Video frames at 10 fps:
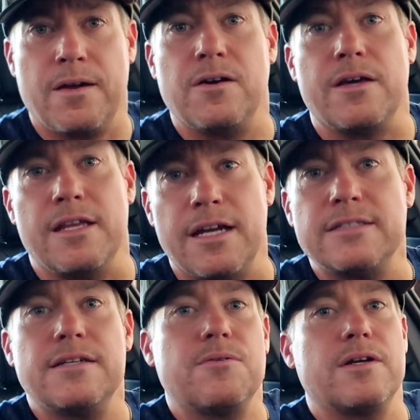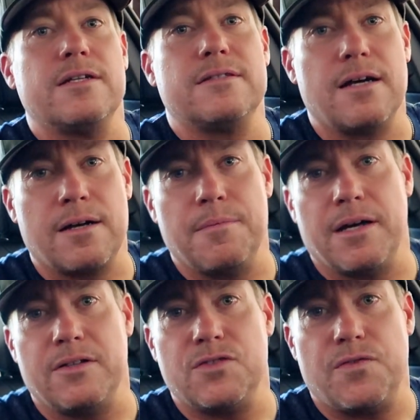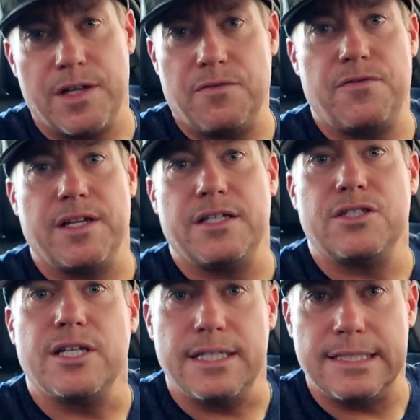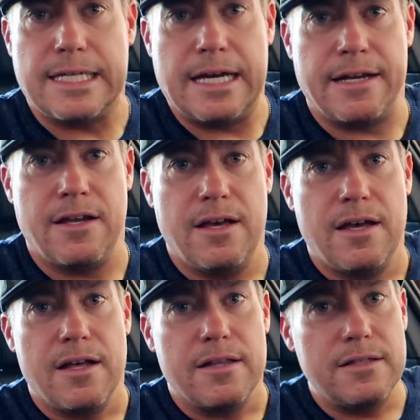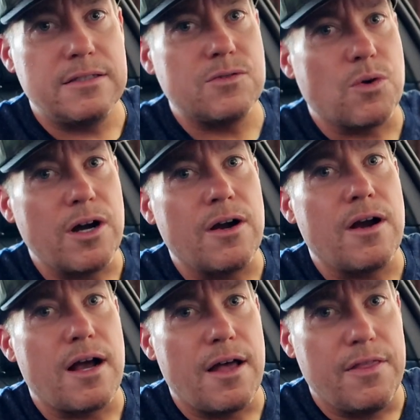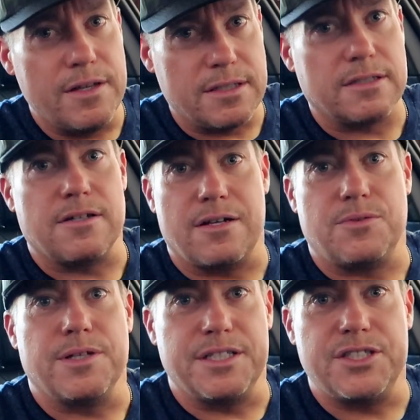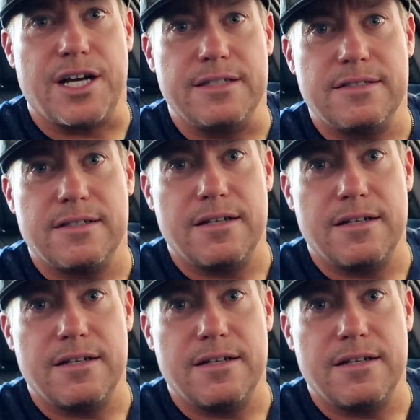Okay, the next thing we're going to talk about is fit and finish and design. This is where this exhaust really shines.